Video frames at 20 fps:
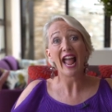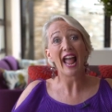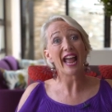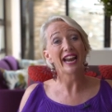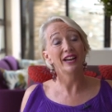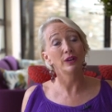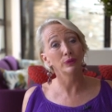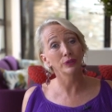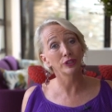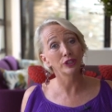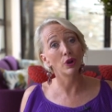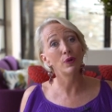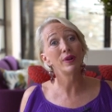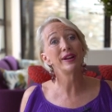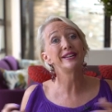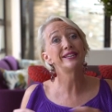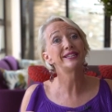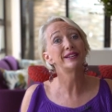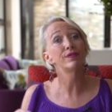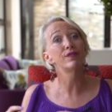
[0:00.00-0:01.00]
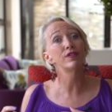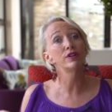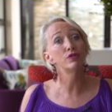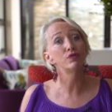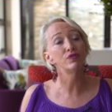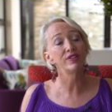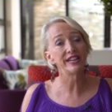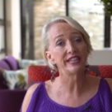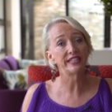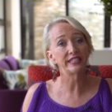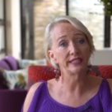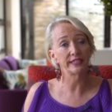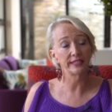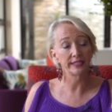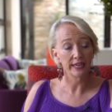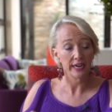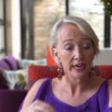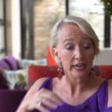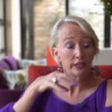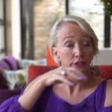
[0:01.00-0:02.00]
and also in different
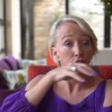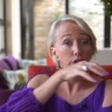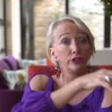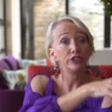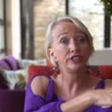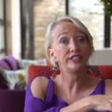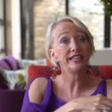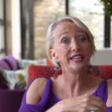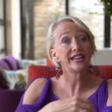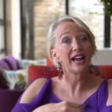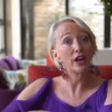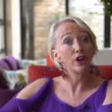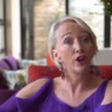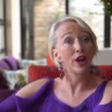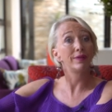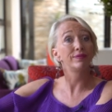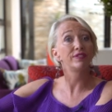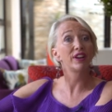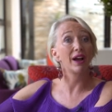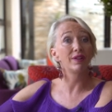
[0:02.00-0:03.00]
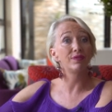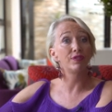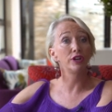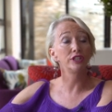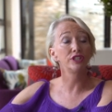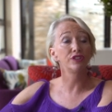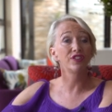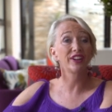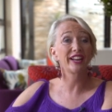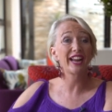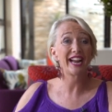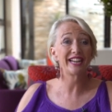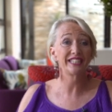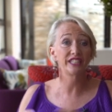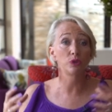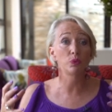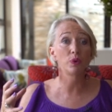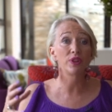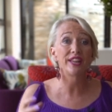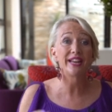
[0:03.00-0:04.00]
regions. So you see now you have
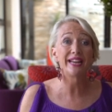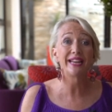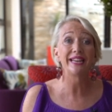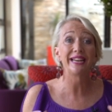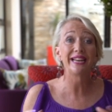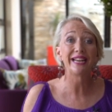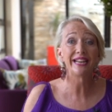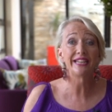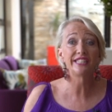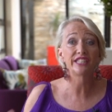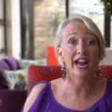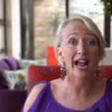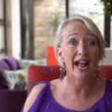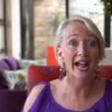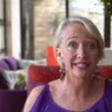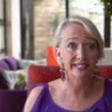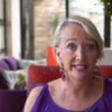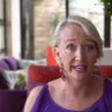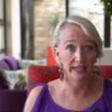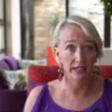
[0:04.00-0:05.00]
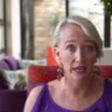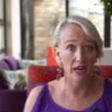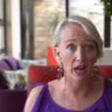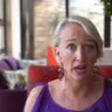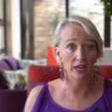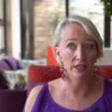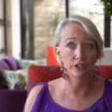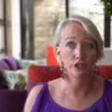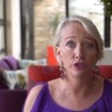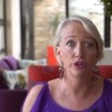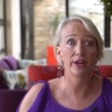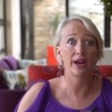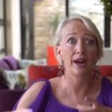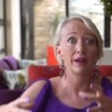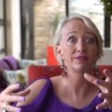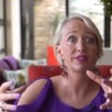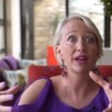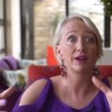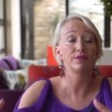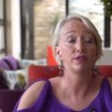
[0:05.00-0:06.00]
diversification within each asset class. You can
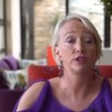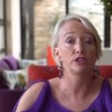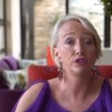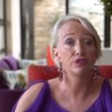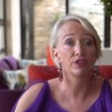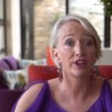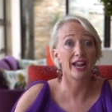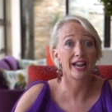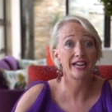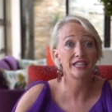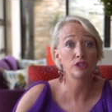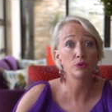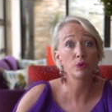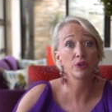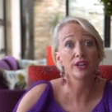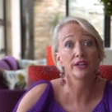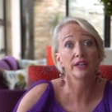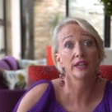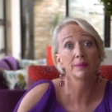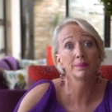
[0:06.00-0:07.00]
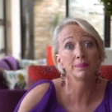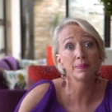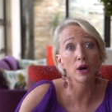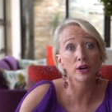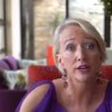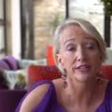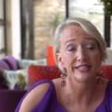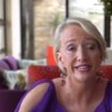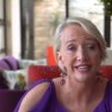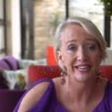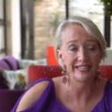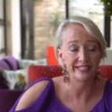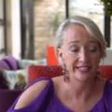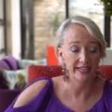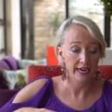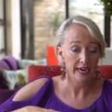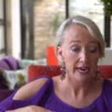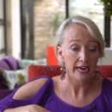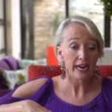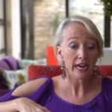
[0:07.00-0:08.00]
have diversification in commodities.
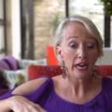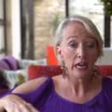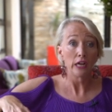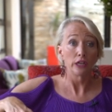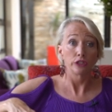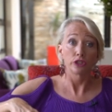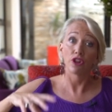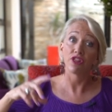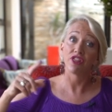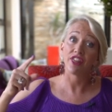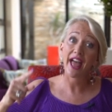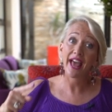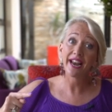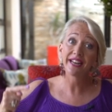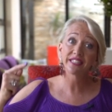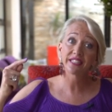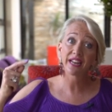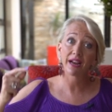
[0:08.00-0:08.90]
So that is